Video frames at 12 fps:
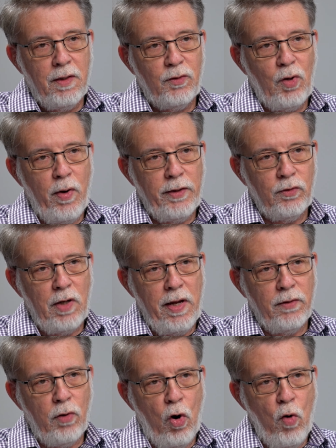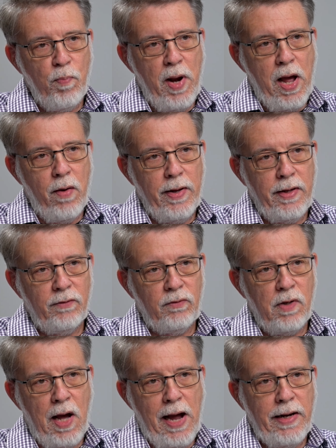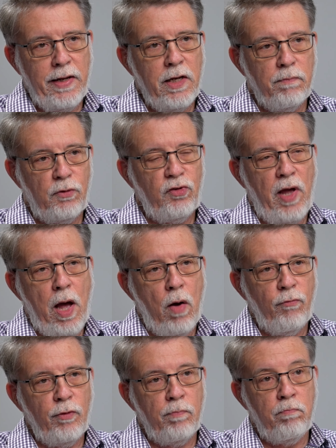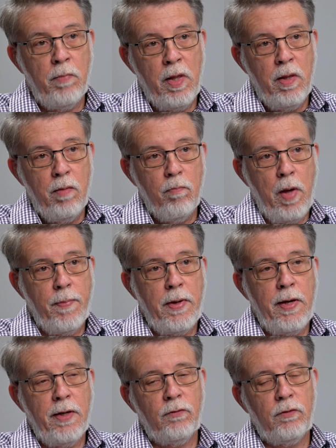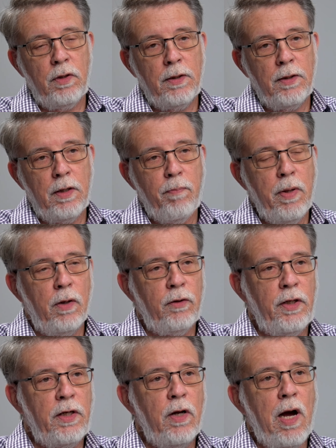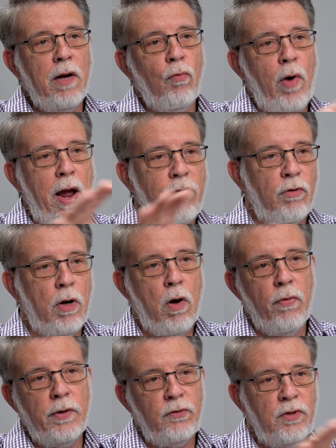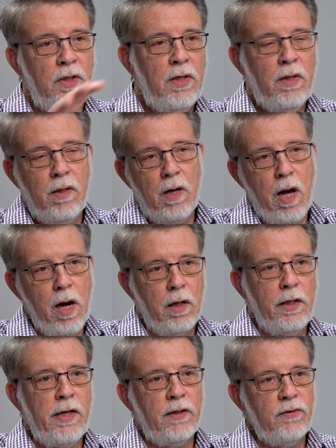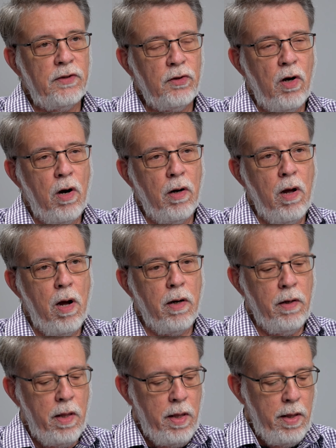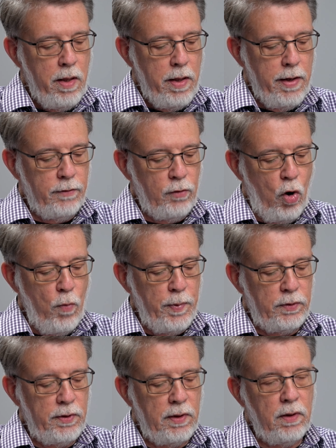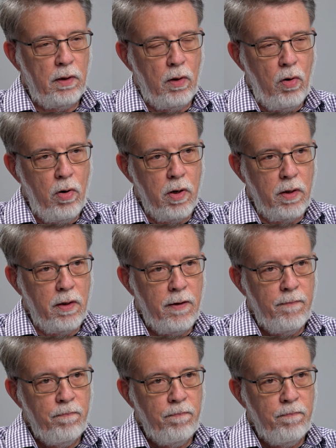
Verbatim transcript: So his his hope now is not in himself and maybe his uh, ability to unravel all this ugliness that's gone on. His hope is in the Lord.